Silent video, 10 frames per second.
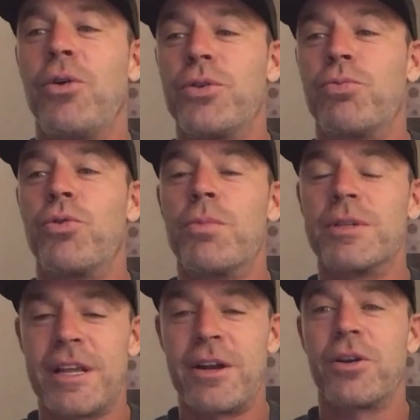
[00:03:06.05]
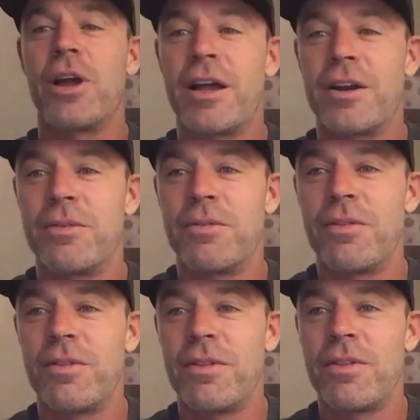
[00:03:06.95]
going to Rumors that are at,
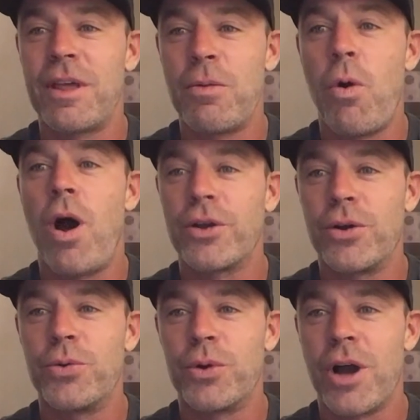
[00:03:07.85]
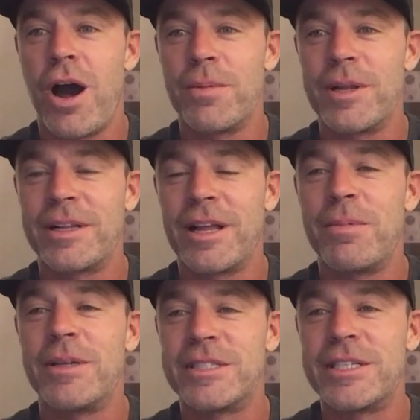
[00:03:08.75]
they want to go to a comedy
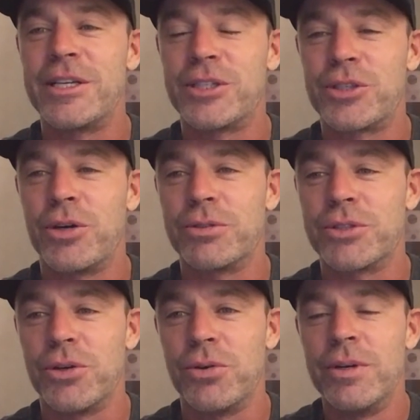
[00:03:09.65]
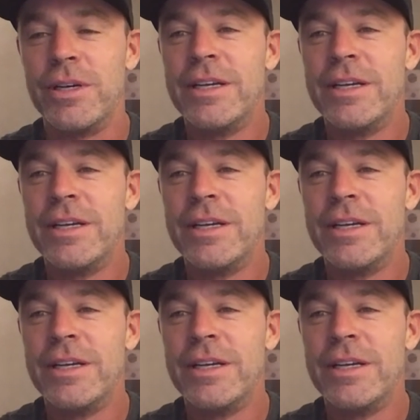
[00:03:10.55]
club and see a show. So